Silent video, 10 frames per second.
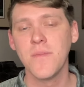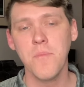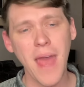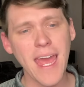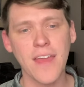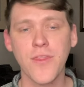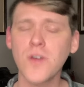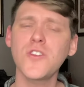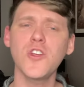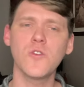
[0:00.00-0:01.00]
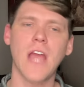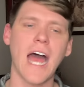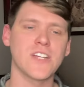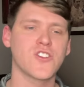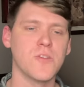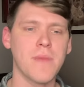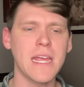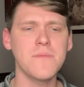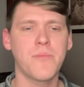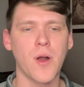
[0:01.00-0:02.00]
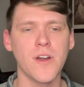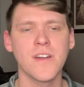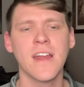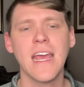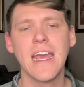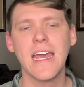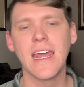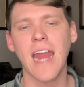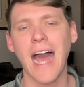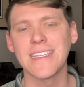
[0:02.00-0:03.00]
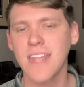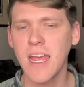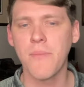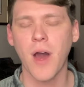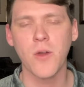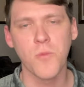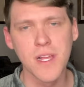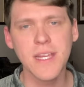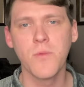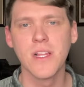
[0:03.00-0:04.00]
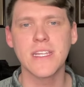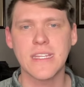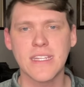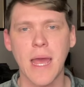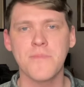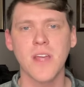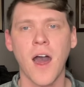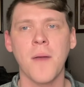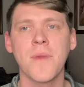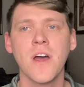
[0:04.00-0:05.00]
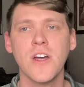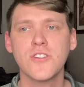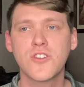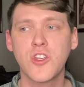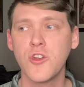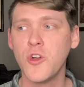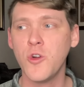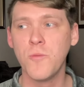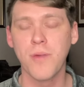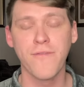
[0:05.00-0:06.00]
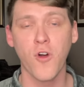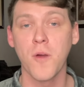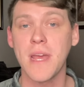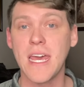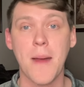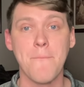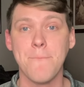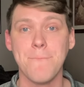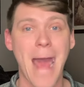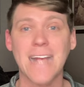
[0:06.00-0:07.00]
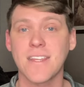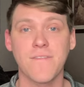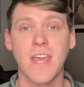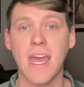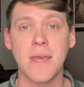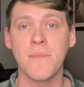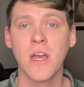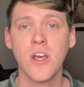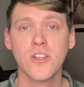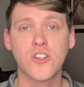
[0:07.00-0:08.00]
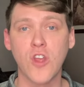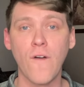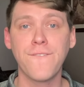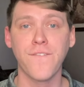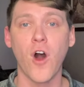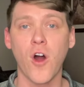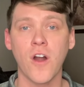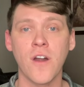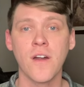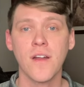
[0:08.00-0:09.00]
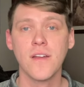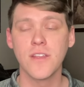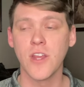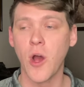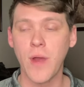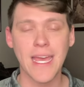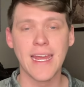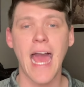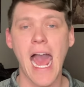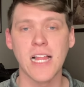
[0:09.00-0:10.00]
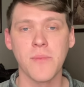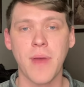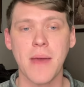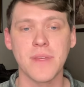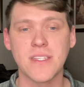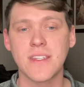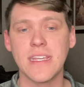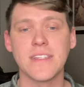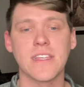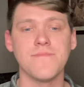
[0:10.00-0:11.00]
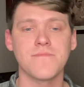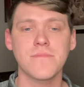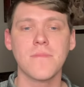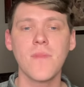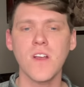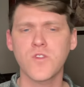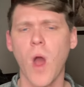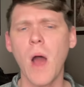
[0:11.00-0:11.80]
man, those two guys, Jermaine Burton and Isaiah Bond, really, really stepped up to perform in a massive game so far, you know, in Alabama season. So